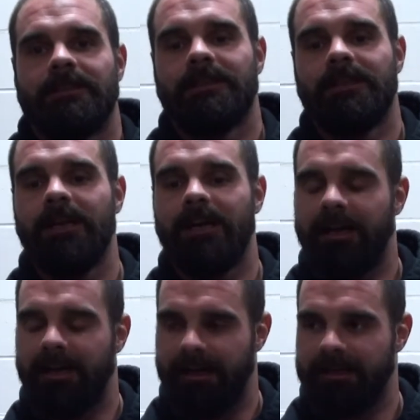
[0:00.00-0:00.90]

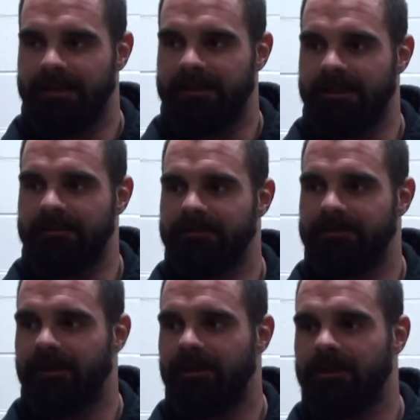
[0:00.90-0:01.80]
I got
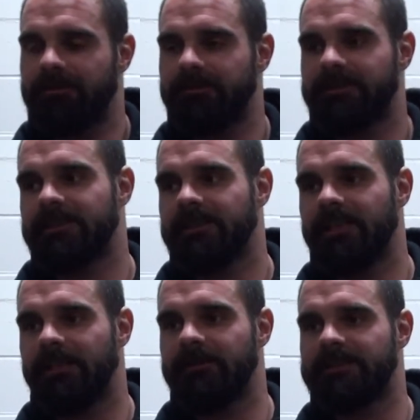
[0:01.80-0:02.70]
involved,
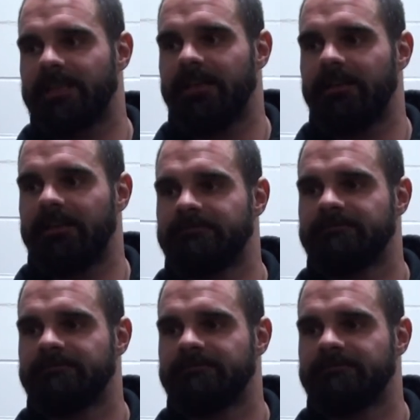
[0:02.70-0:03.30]
I would say,